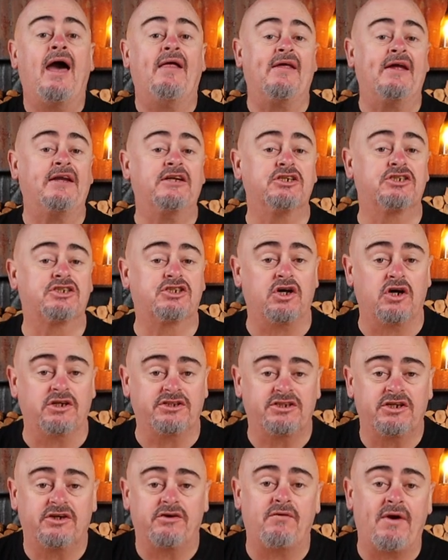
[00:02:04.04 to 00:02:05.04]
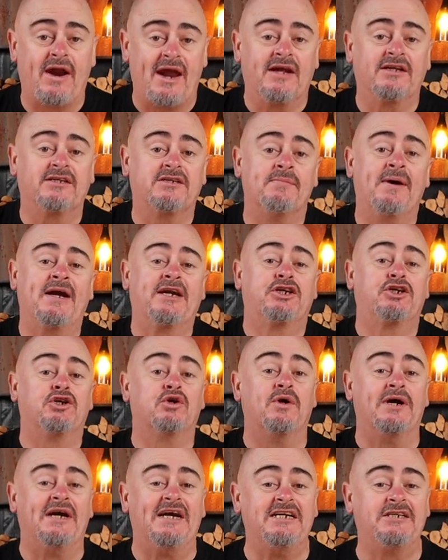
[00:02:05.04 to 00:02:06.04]
And then just toss it around to make
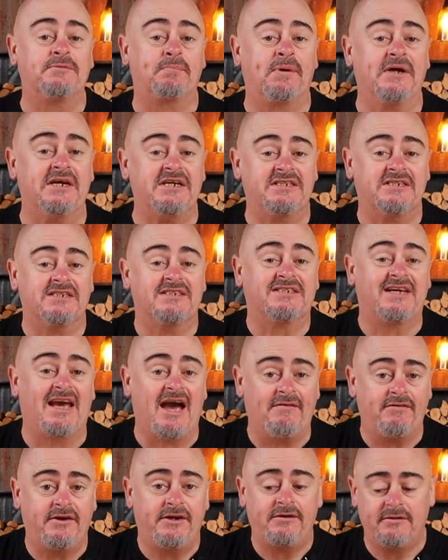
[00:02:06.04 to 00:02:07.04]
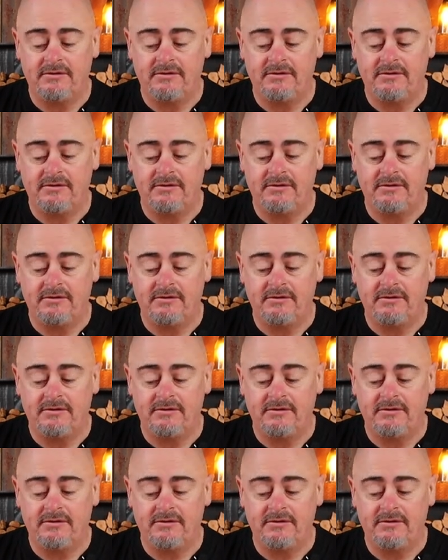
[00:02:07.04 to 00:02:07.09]
sure each piece is covered